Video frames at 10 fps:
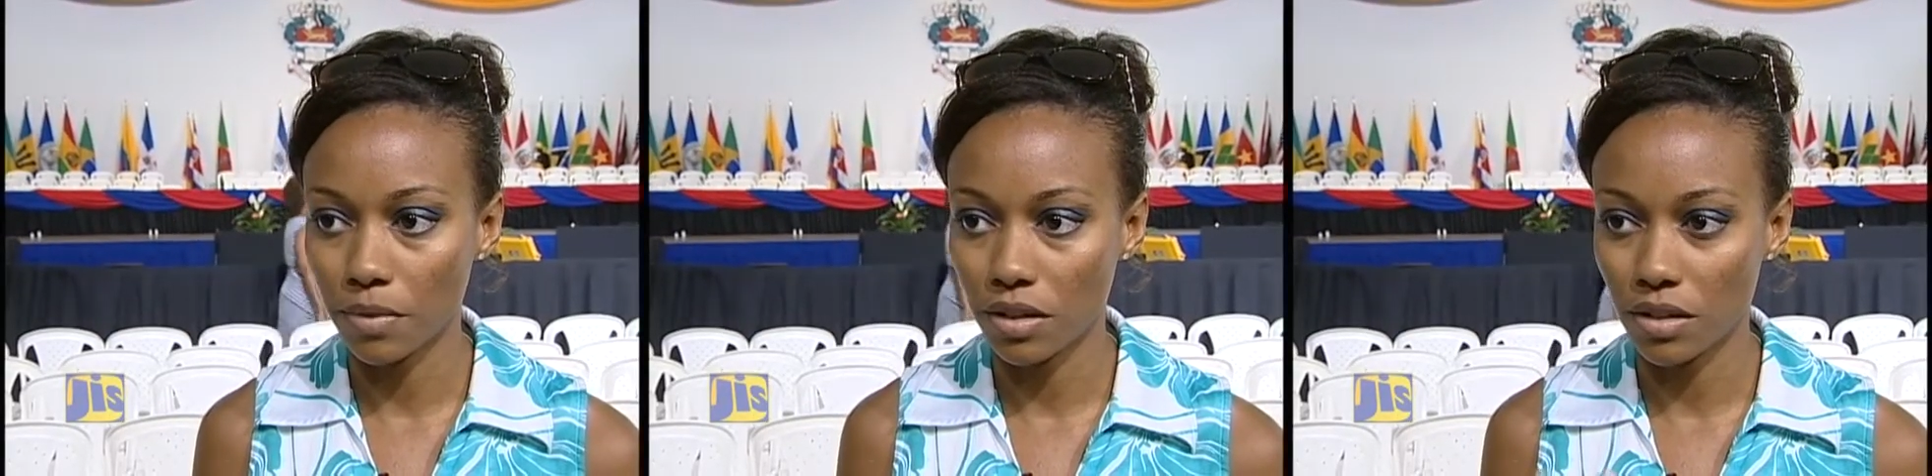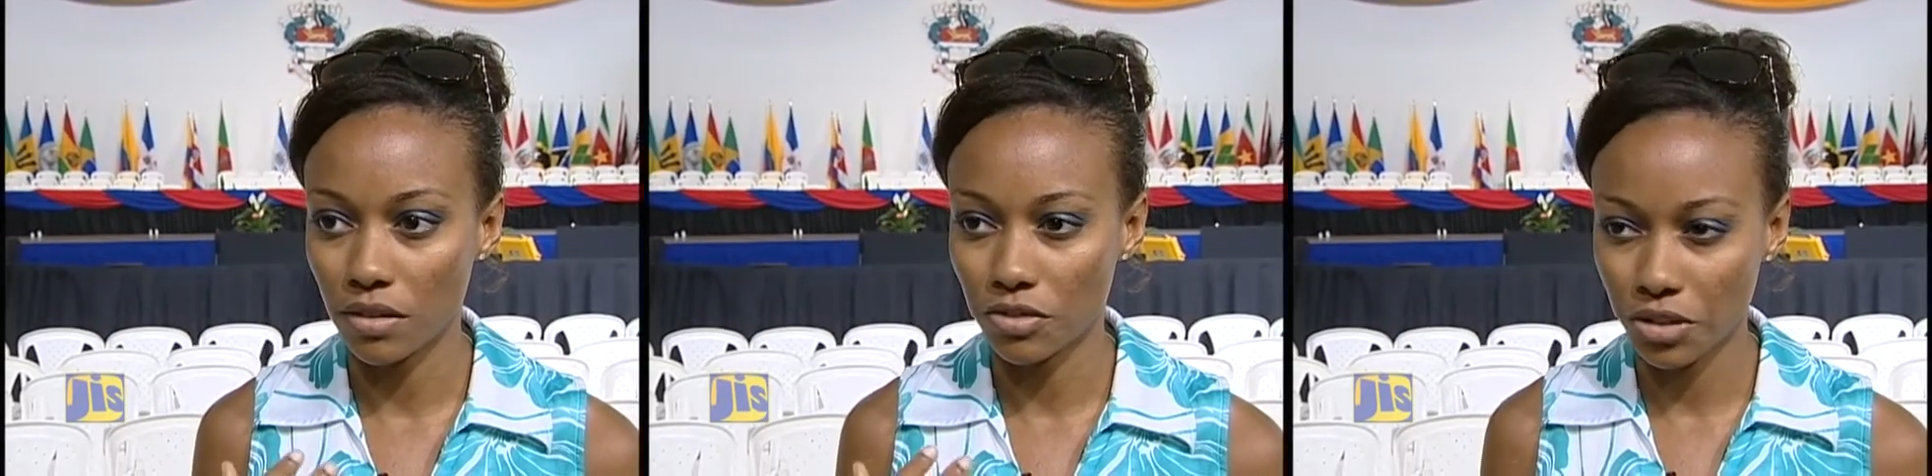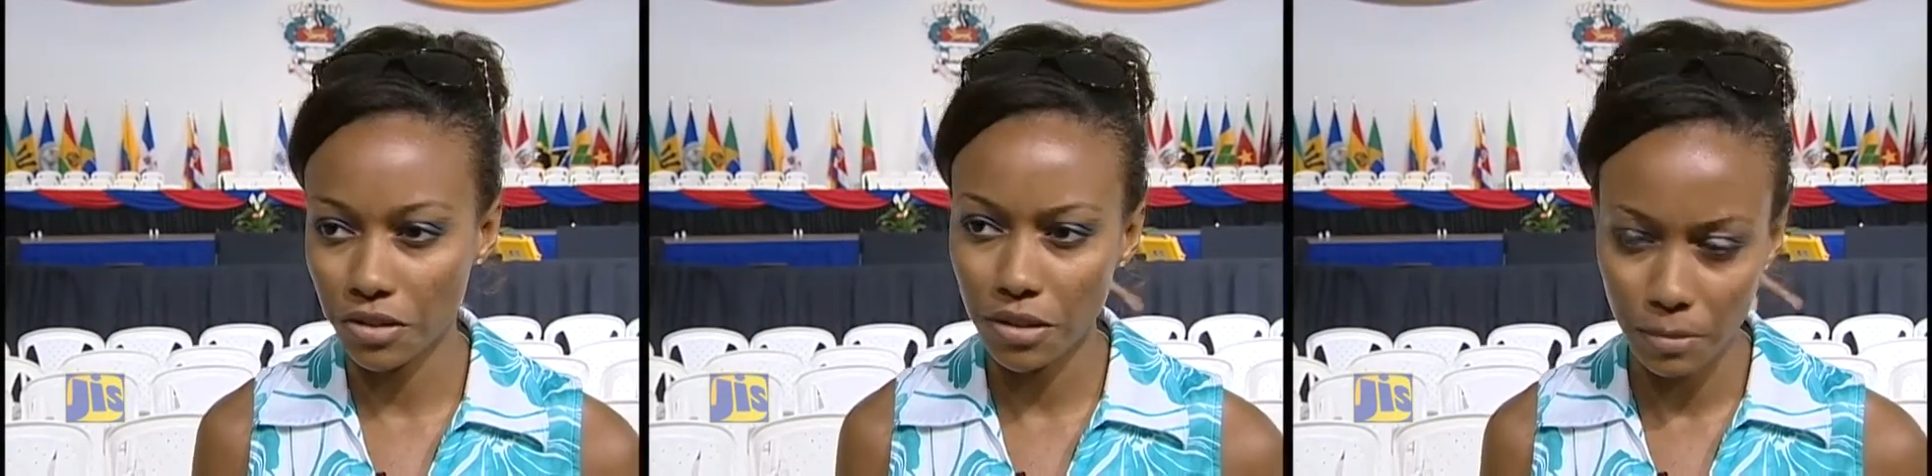the
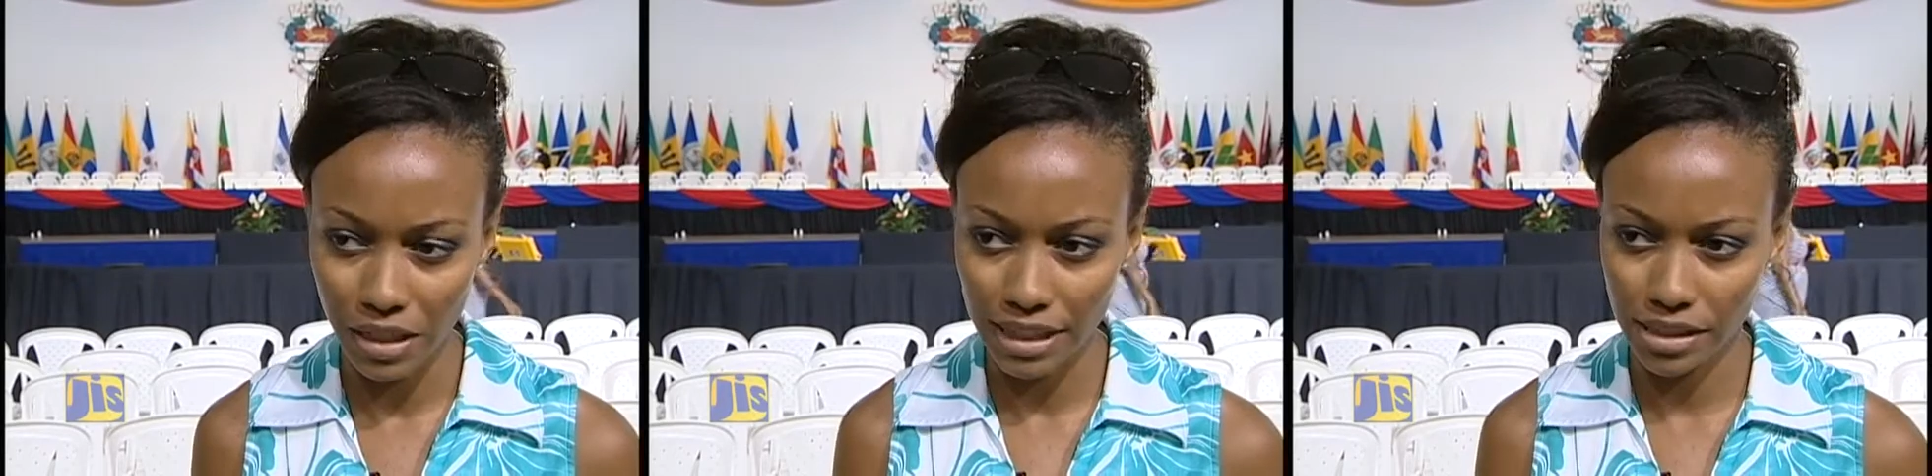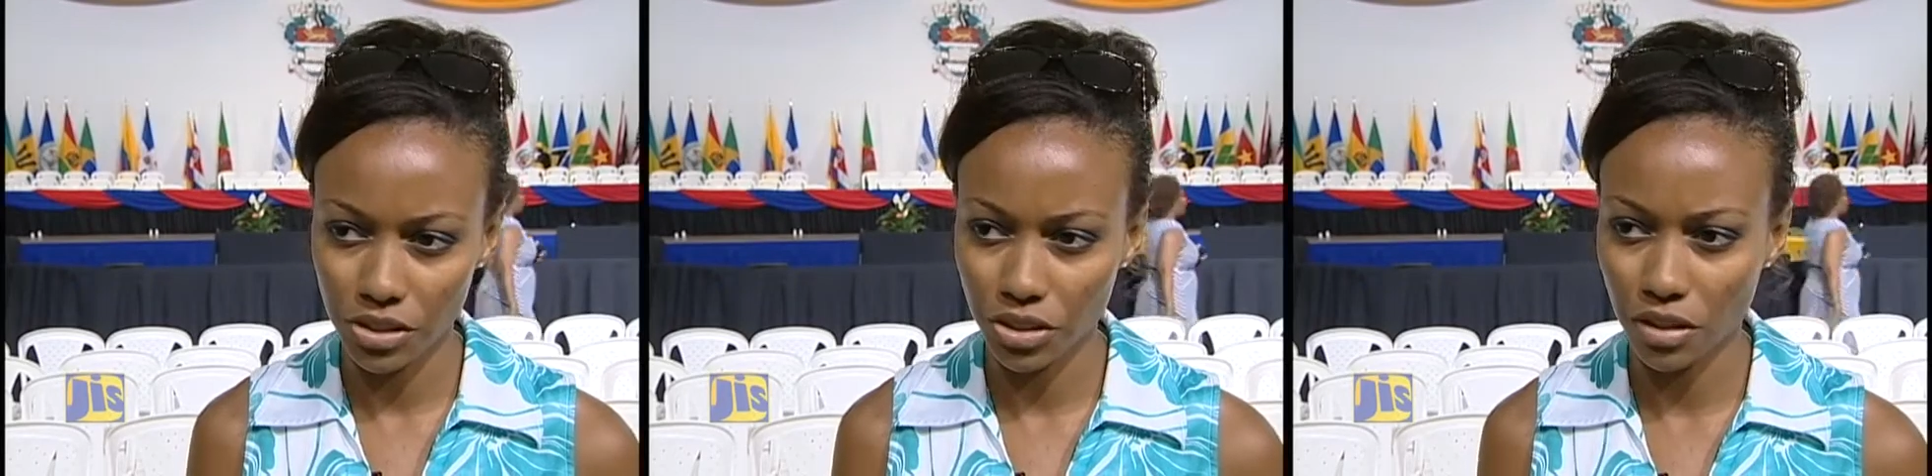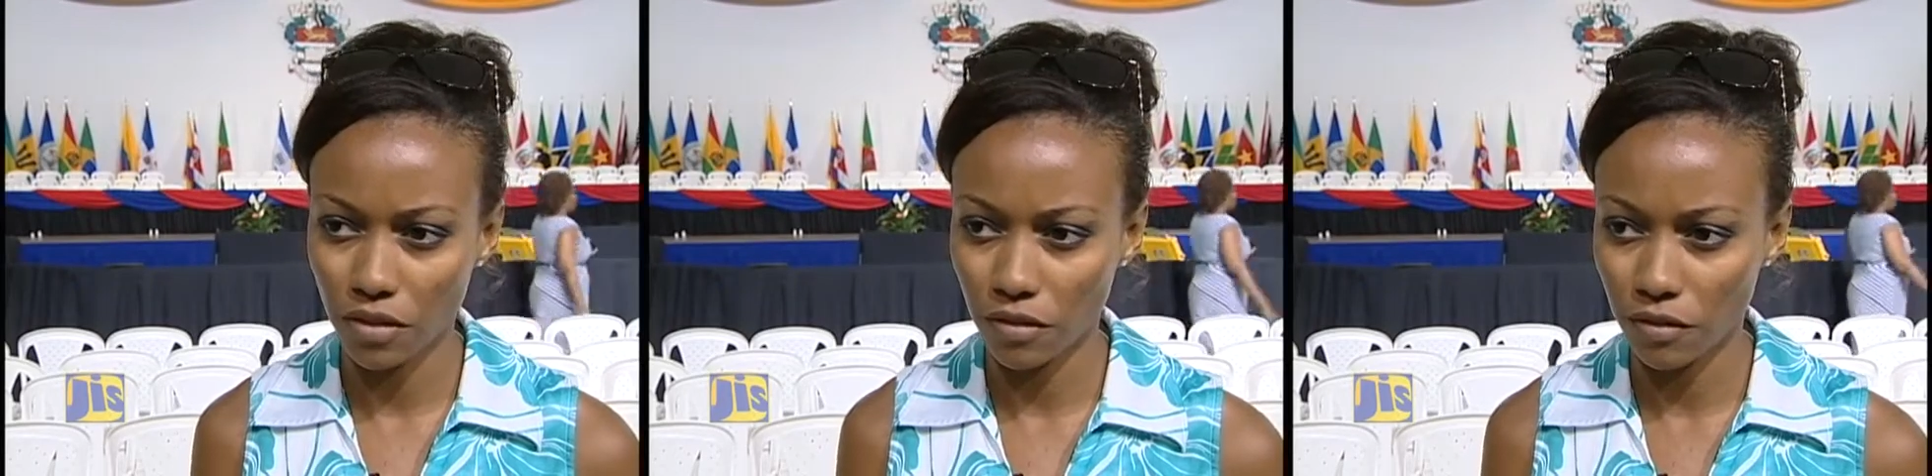decriminalization
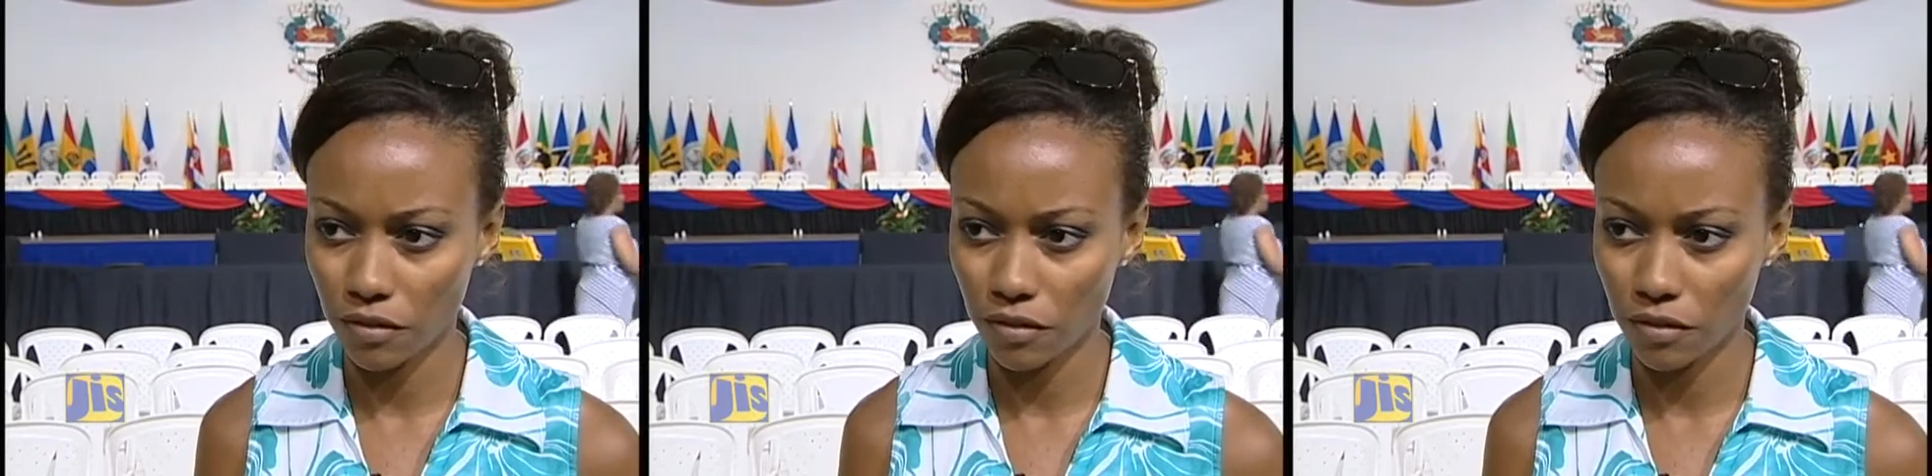of